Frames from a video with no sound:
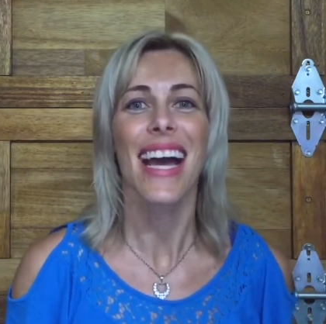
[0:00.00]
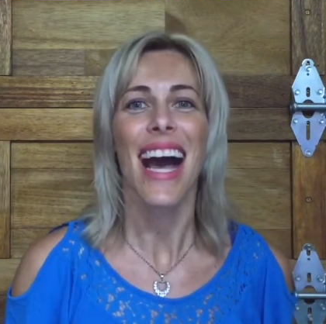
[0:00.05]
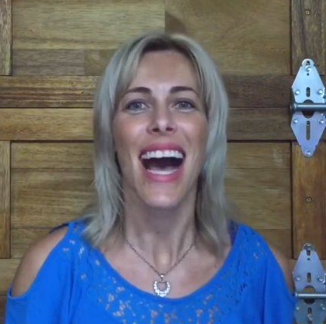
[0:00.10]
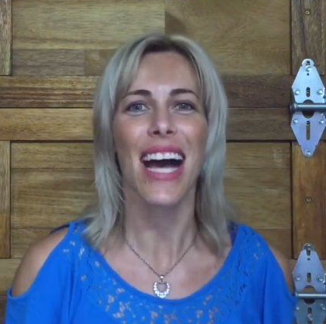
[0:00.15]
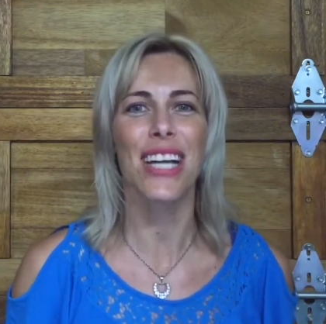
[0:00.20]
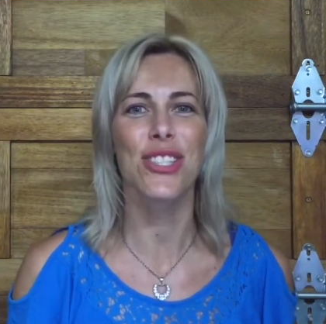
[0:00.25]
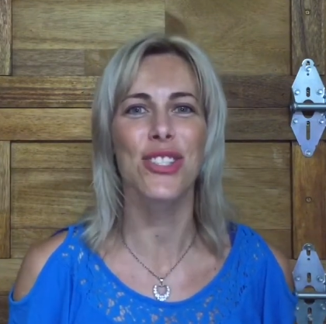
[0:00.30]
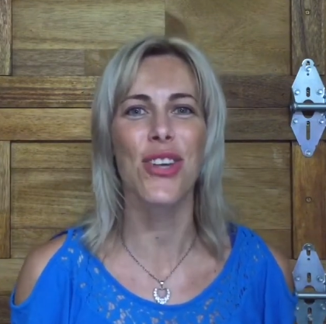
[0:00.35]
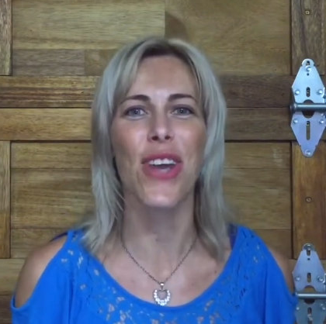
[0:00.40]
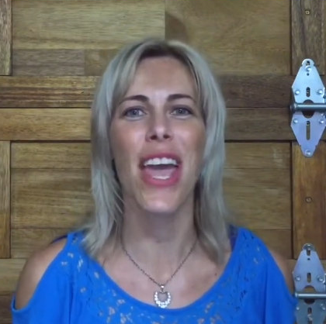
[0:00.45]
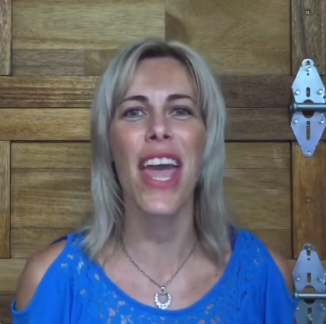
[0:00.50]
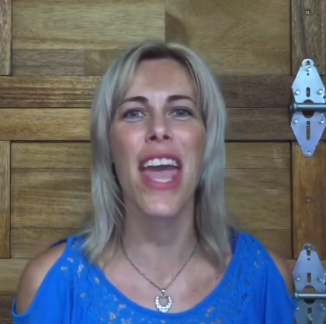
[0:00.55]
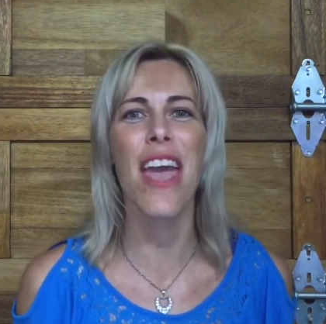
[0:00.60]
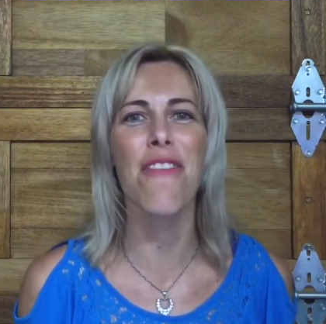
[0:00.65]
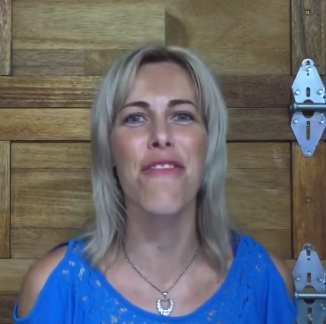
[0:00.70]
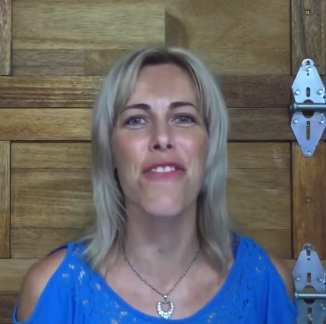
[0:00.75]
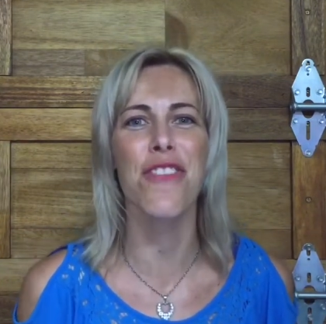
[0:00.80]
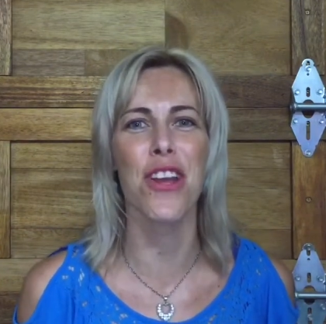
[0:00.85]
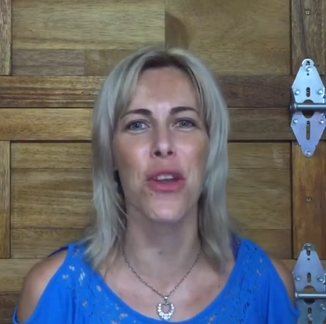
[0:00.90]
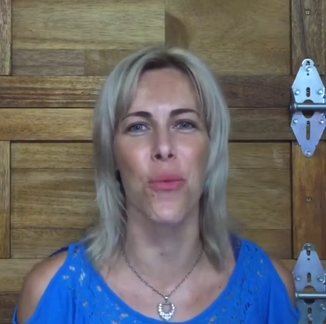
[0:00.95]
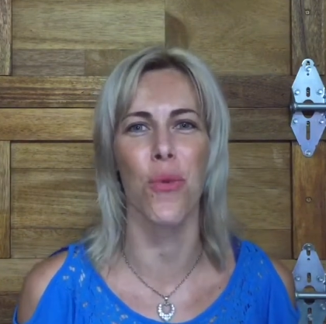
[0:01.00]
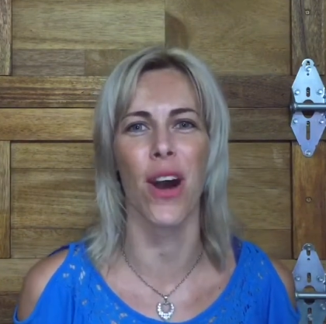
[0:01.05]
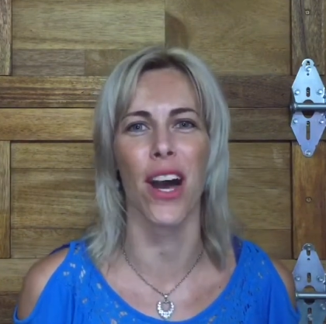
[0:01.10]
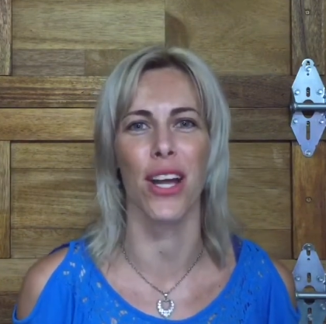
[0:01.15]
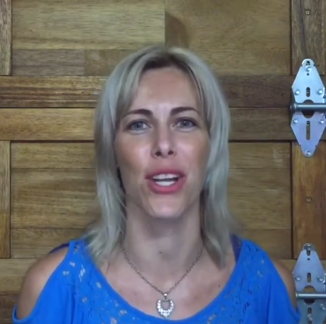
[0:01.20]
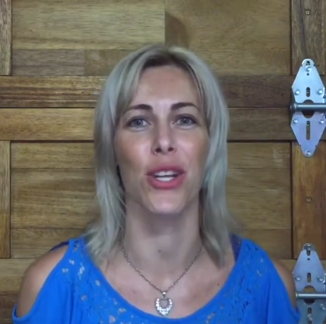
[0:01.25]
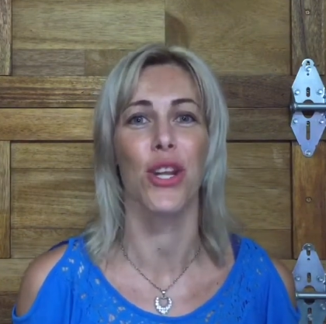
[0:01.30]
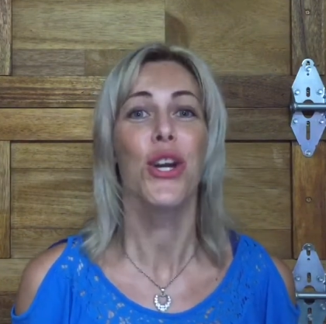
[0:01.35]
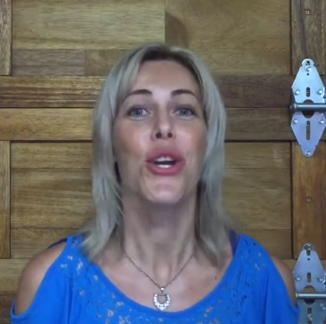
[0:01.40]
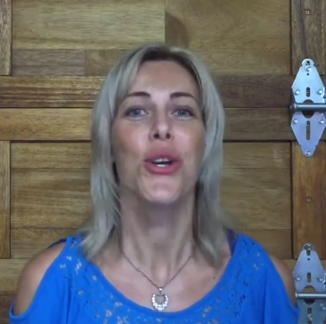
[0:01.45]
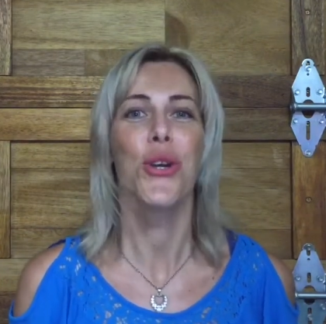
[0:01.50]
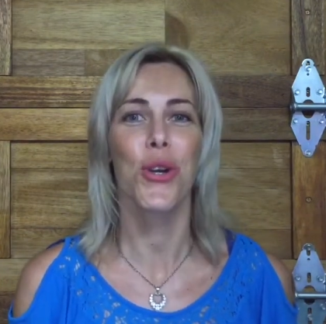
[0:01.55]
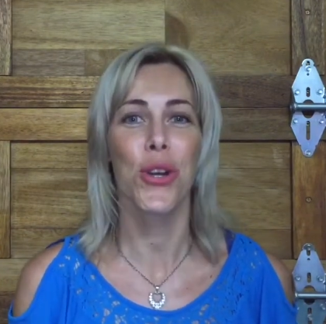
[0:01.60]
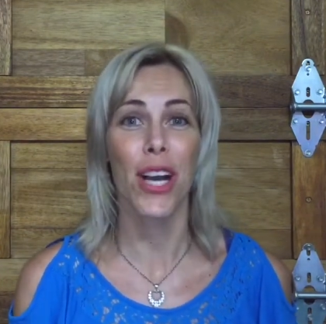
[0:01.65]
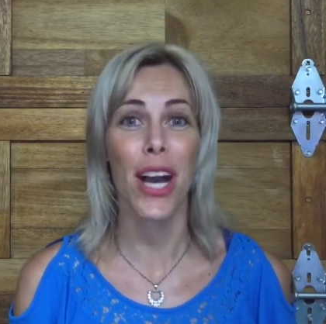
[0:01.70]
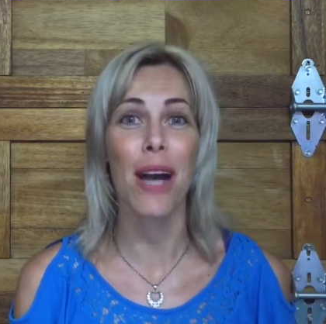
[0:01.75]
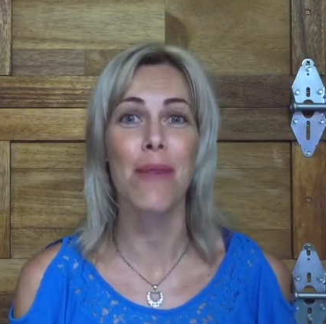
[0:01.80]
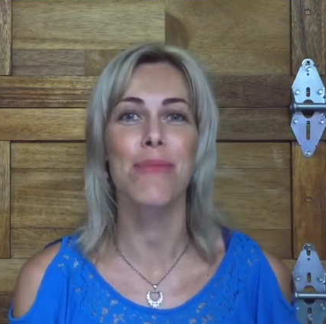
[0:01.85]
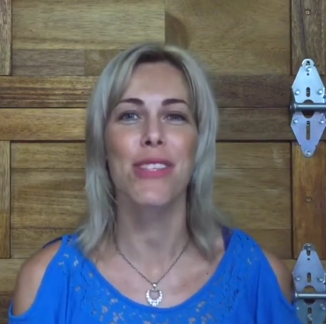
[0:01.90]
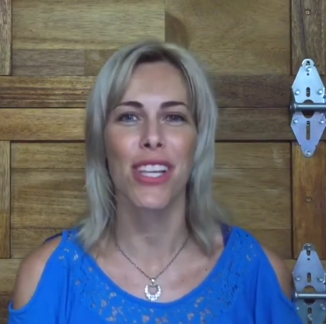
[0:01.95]
unto everyone who
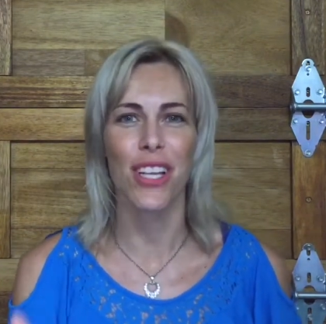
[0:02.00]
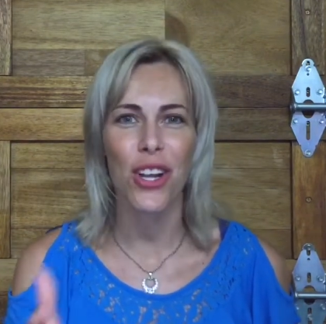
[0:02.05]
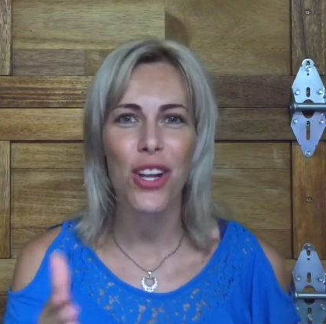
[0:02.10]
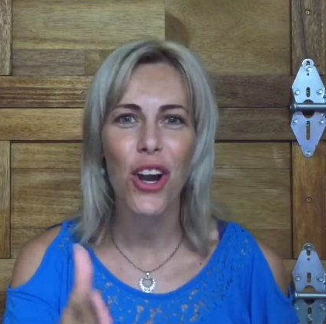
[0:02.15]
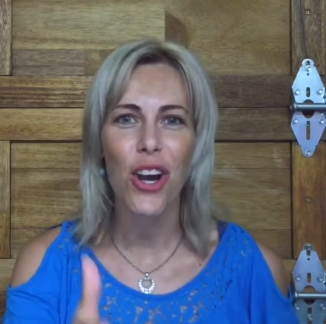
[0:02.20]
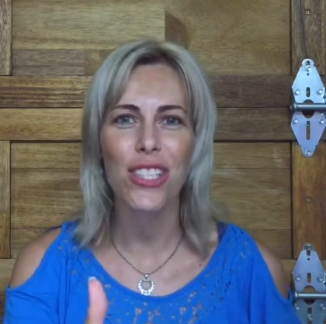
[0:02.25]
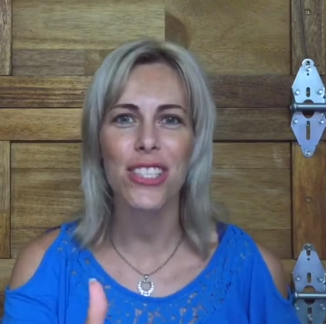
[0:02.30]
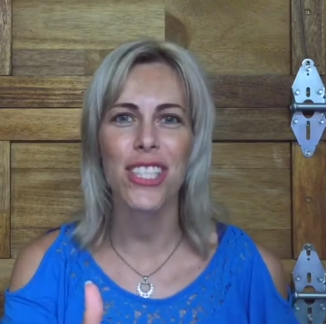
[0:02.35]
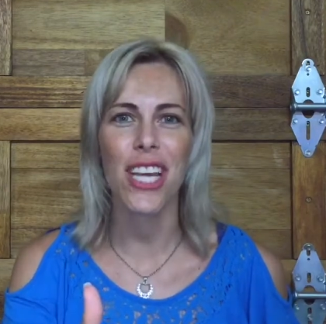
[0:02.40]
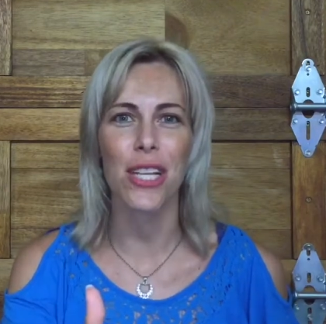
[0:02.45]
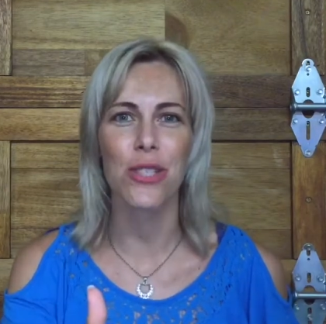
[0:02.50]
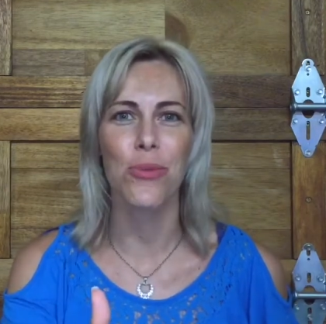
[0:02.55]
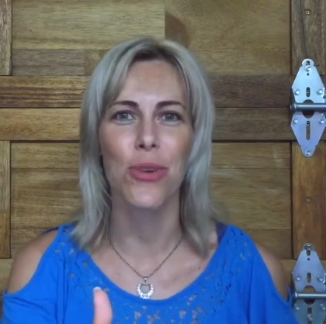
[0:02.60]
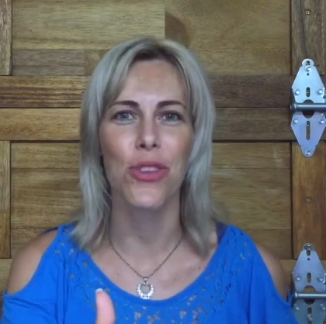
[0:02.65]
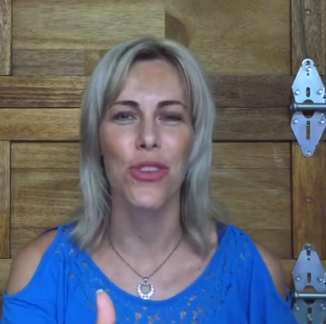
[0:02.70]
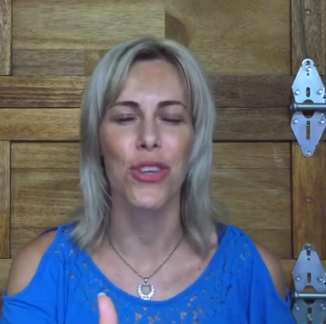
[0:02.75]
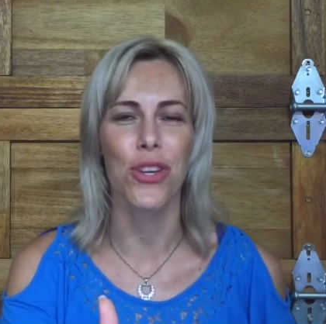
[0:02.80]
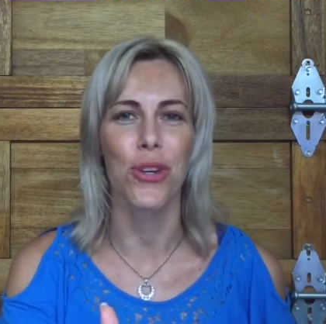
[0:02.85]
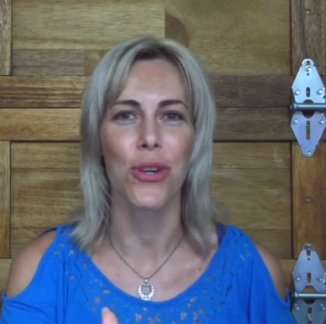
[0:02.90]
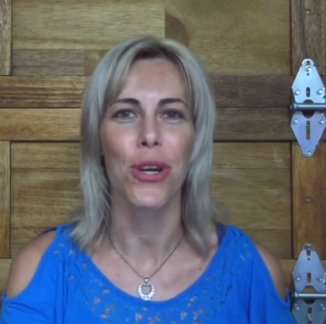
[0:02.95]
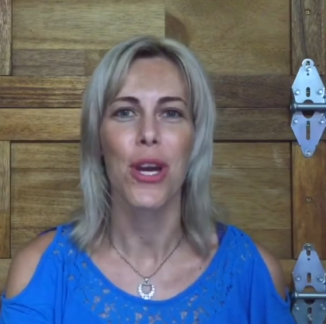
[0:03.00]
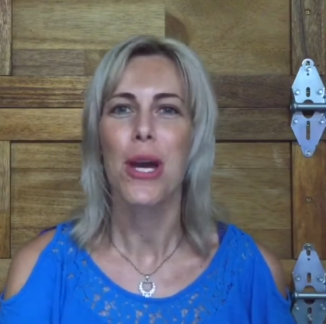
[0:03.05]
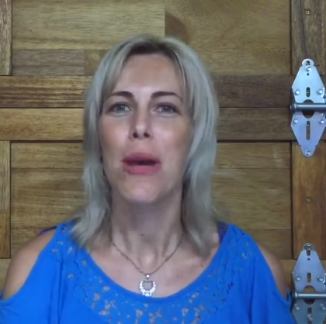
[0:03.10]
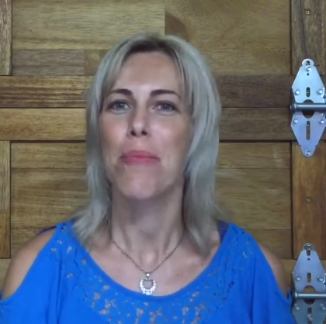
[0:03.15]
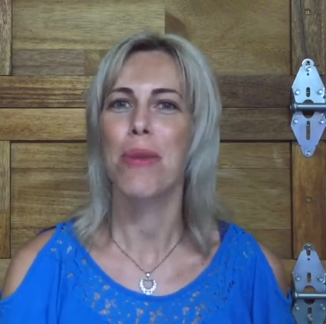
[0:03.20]
comes in contact with you.